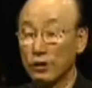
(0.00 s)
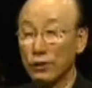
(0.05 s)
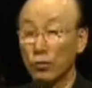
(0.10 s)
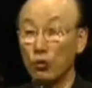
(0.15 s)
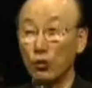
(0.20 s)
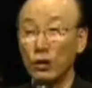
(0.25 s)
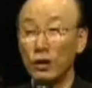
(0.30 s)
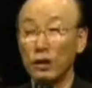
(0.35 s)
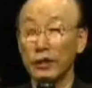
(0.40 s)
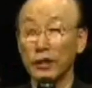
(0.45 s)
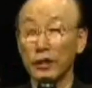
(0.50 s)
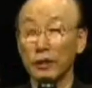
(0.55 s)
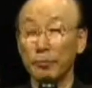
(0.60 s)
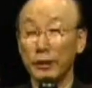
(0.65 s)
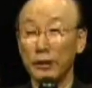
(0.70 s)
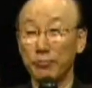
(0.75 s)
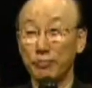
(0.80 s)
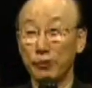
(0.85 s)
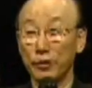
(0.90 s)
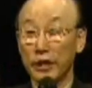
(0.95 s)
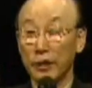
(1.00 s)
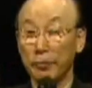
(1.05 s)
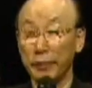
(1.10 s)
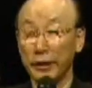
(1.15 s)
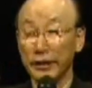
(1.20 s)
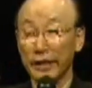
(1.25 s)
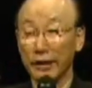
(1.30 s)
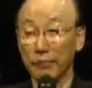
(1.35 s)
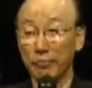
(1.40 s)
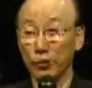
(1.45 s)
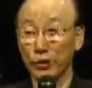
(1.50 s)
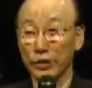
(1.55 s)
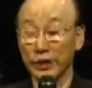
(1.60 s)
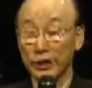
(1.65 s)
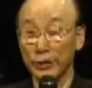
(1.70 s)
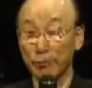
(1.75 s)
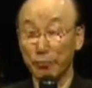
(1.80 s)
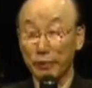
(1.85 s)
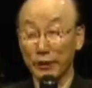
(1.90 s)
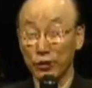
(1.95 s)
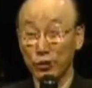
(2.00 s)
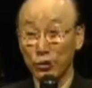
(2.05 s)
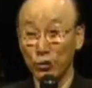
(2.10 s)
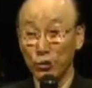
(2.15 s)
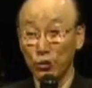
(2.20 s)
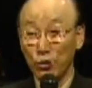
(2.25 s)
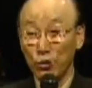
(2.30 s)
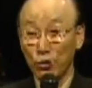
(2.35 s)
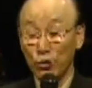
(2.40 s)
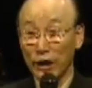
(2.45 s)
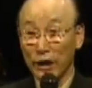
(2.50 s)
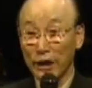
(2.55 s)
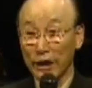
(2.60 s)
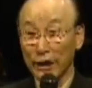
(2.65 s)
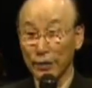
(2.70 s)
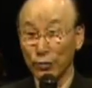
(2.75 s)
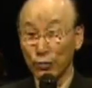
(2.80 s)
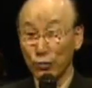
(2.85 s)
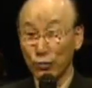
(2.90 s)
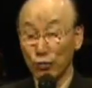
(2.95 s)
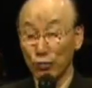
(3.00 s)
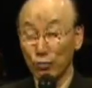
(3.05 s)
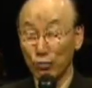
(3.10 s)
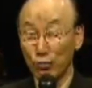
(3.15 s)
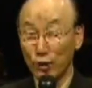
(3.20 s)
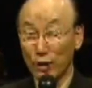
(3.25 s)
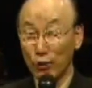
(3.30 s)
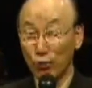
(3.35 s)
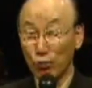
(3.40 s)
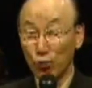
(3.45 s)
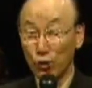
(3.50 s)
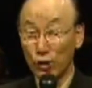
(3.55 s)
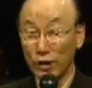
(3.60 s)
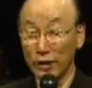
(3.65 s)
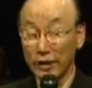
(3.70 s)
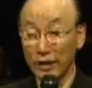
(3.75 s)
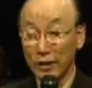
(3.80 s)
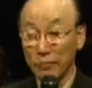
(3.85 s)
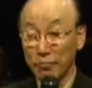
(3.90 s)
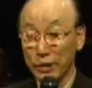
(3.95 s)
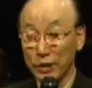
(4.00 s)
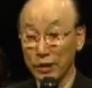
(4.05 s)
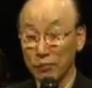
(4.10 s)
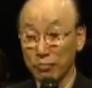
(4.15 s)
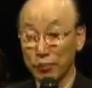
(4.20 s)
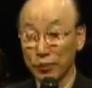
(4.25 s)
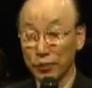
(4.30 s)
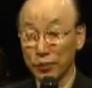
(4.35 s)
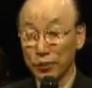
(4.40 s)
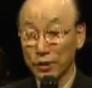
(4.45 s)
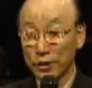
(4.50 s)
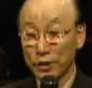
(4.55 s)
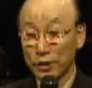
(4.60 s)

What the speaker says: the worldly people depend upon that, but you are no more worldly people.